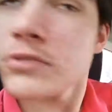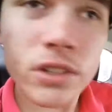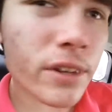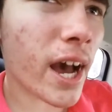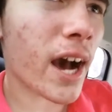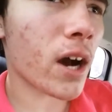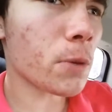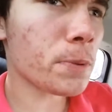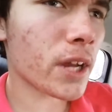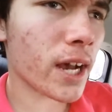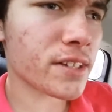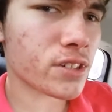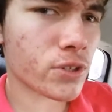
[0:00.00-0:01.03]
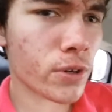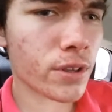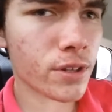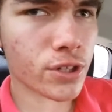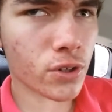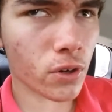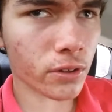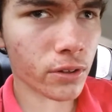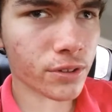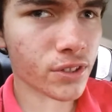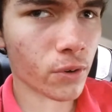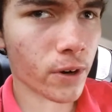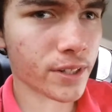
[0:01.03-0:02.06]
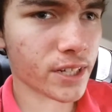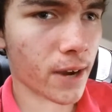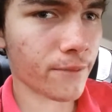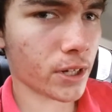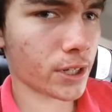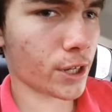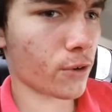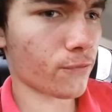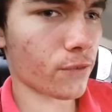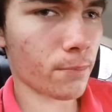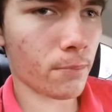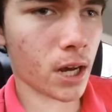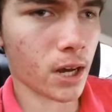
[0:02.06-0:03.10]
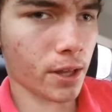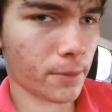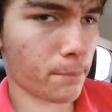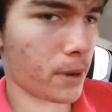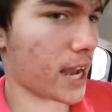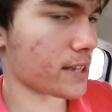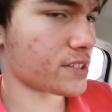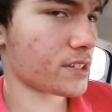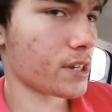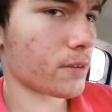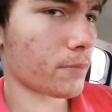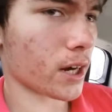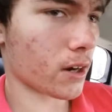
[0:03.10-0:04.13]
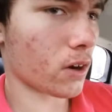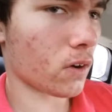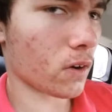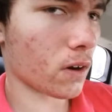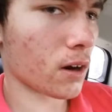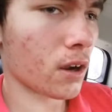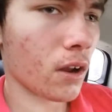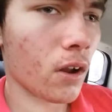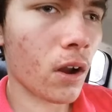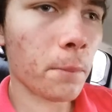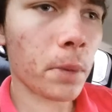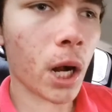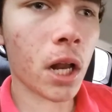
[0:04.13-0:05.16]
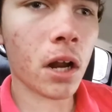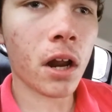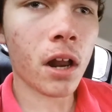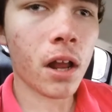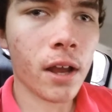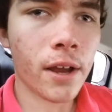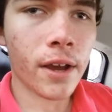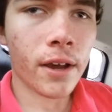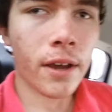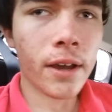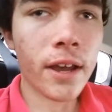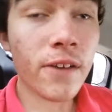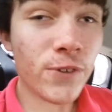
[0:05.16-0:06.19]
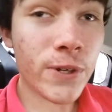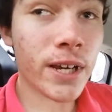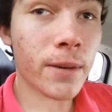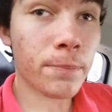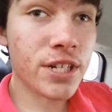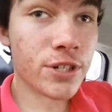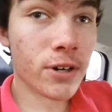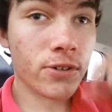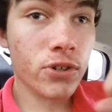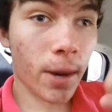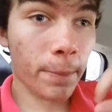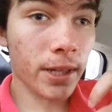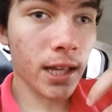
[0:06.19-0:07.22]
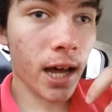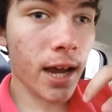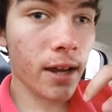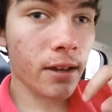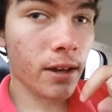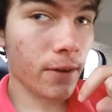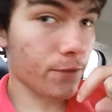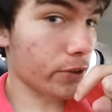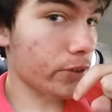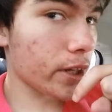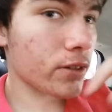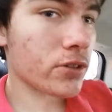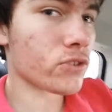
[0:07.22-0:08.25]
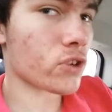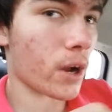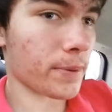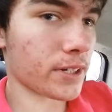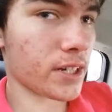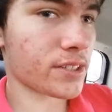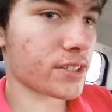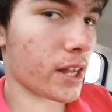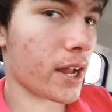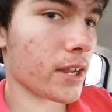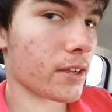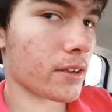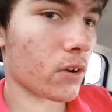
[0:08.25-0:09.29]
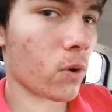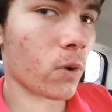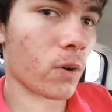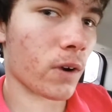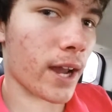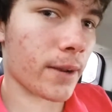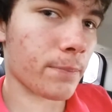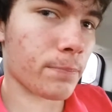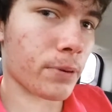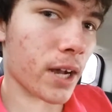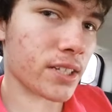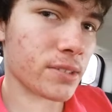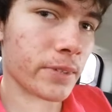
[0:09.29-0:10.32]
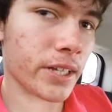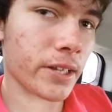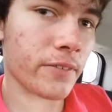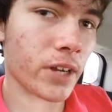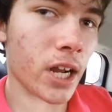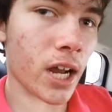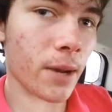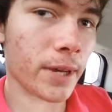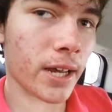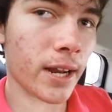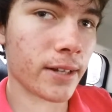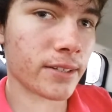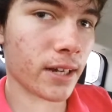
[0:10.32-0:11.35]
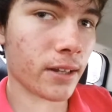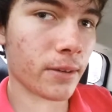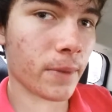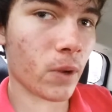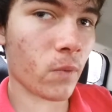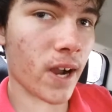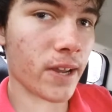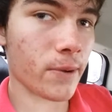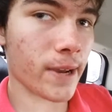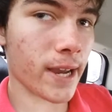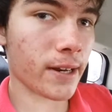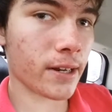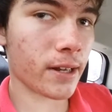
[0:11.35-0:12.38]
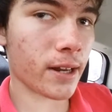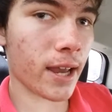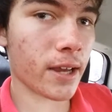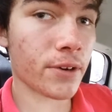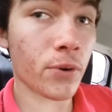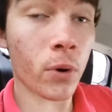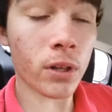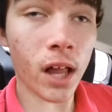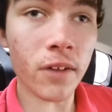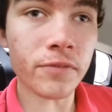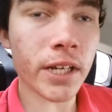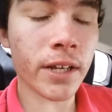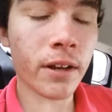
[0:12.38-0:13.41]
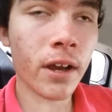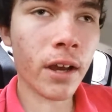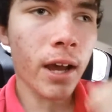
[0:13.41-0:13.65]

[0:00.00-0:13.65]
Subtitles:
So yeah, I hope you guys enjoyed this short little story time video from the back seat of my car. But if you did, be sure to drop a like. If you didn't, drop a dislike, and possibly leave a comment telling me why you hated it and or loved it.